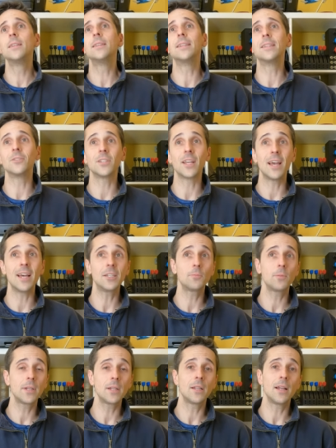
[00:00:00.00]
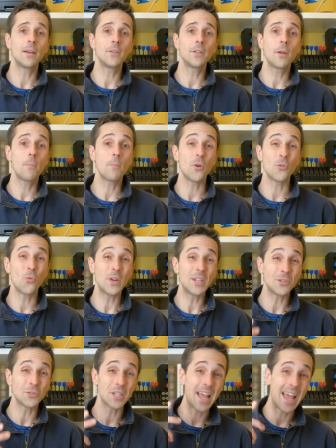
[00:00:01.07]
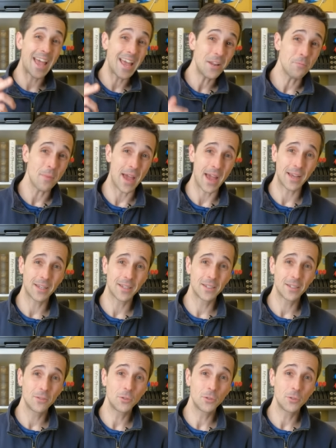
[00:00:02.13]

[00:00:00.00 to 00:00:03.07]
Then there's X-Plane 11, both Windows and Mac,